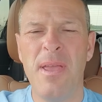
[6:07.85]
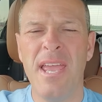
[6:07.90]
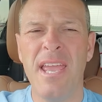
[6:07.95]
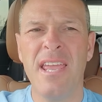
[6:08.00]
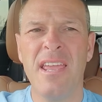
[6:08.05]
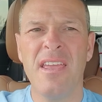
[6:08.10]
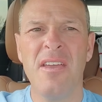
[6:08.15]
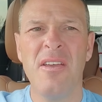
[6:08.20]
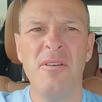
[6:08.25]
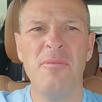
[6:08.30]

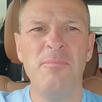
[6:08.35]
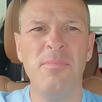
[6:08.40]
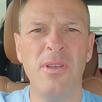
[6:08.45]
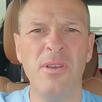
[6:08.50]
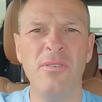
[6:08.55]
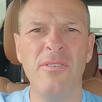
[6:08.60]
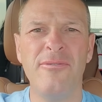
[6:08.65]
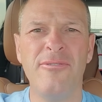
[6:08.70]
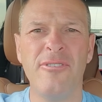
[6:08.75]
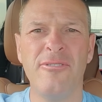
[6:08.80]
Big,
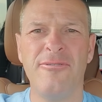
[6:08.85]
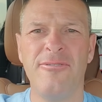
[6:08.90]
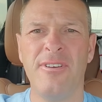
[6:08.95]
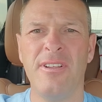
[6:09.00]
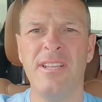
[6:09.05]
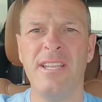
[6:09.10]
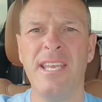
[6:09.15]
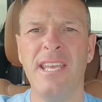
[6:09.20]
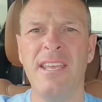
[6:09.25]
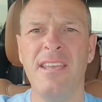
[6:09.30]
beautiful
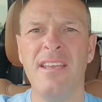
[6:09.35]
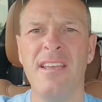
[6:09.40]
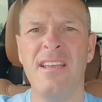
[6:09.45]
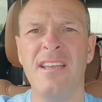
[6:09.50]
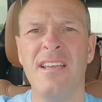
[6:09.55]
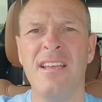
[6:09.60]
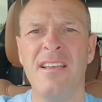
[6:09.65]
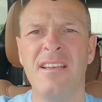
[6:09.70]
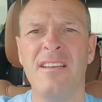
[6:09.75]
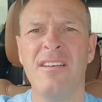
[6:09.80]
filly.
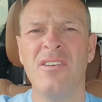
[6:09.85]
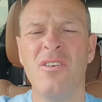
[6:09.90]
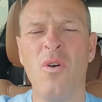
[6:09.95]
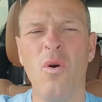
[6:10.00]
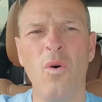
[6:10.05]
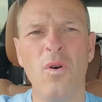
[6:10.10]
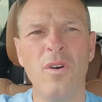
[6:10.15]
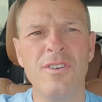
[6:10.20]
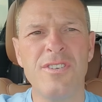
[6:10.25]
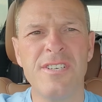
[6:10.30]

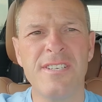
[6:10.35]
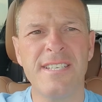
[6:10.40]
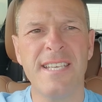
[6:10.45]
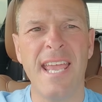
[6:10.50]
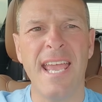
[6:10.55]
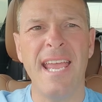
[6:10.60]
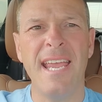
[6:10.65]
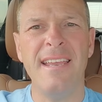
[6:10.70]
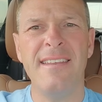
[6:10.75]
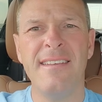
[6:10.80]
Gorgeous
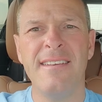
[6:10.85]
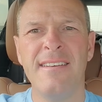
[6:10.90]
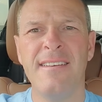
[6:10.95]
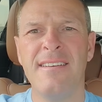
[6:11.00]
gait.